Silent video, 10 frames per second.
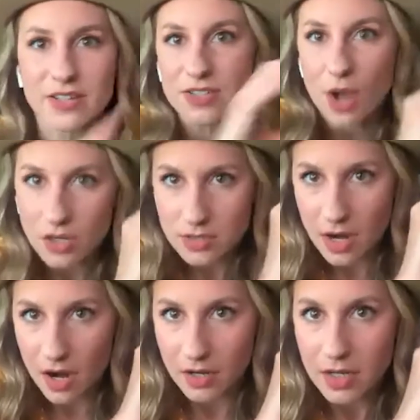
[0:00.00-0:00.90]
There's songs
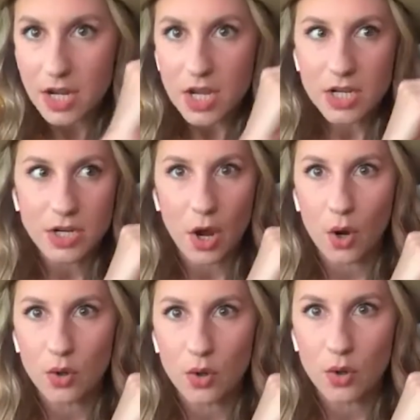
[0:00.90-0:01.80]
that are you
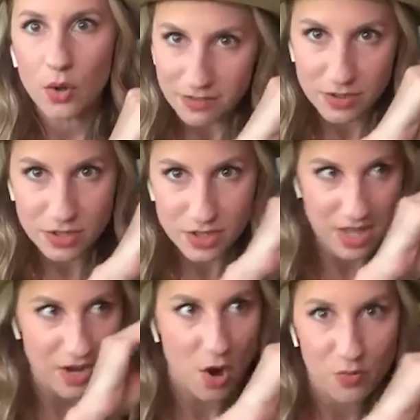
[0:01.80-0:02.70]
know like
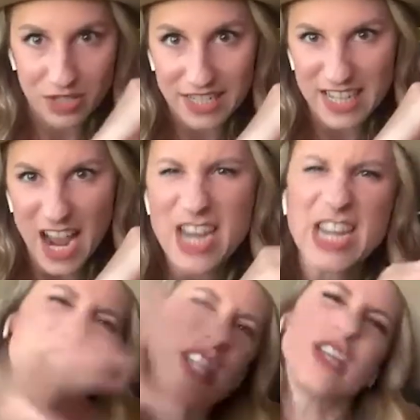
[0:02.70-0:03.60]
they go really
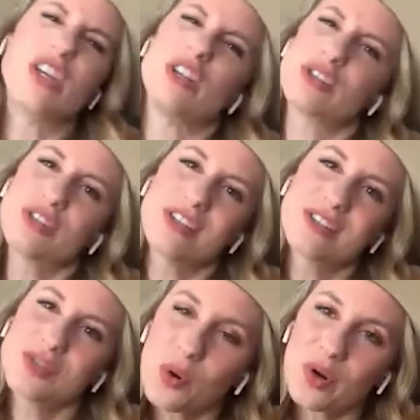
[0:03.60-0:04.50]
tiny and then there's
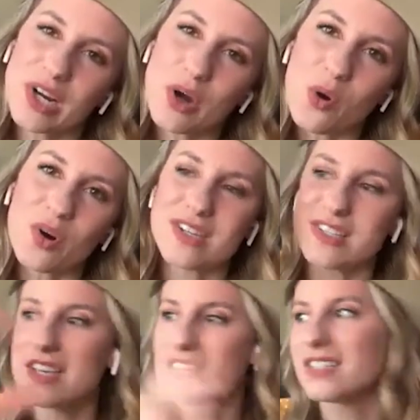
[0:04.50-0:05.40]
these soaring
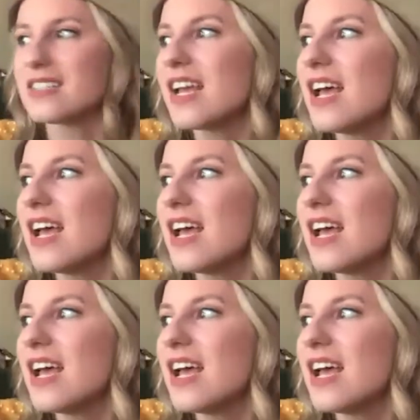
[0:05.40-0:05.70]
choruses.